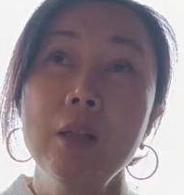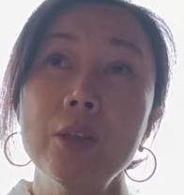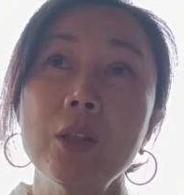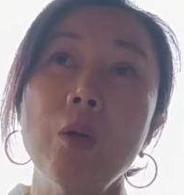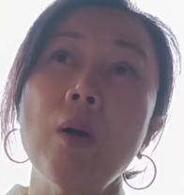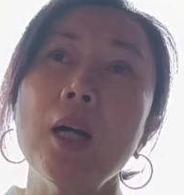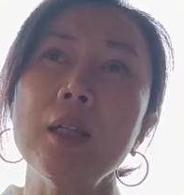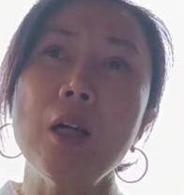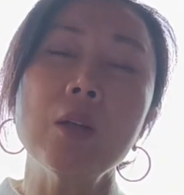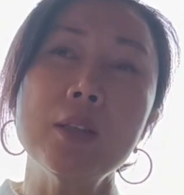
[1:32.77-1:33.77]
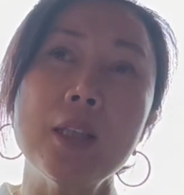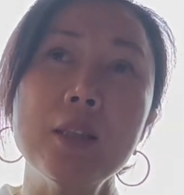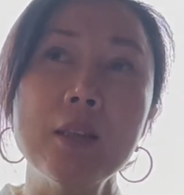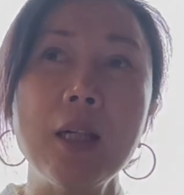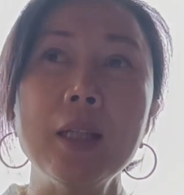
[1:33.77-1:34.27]
So all of a
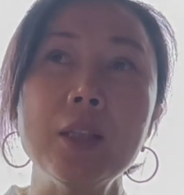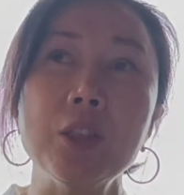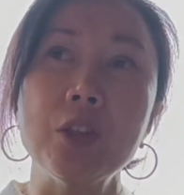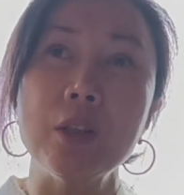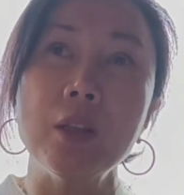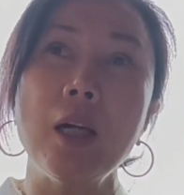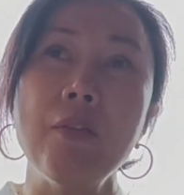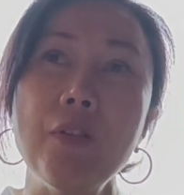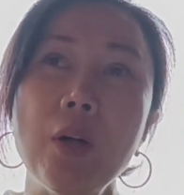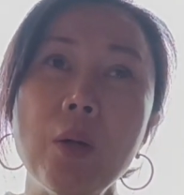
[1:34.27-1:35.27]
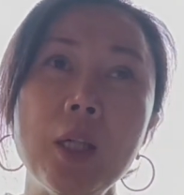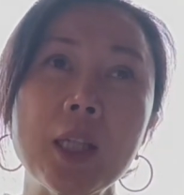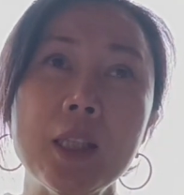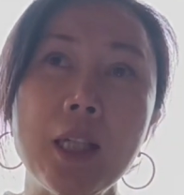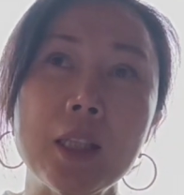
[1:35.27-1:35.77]
sudden, I felt a
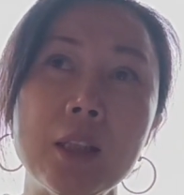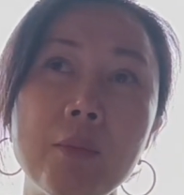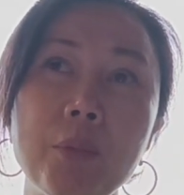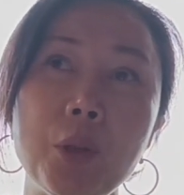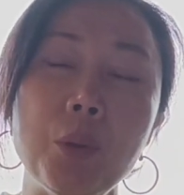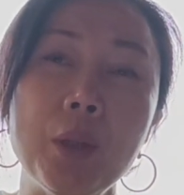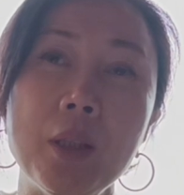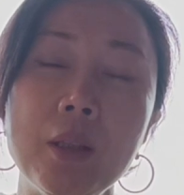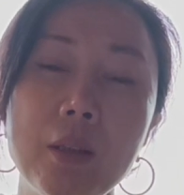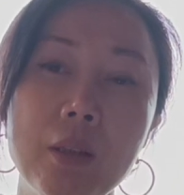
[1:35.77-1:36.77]
connection between,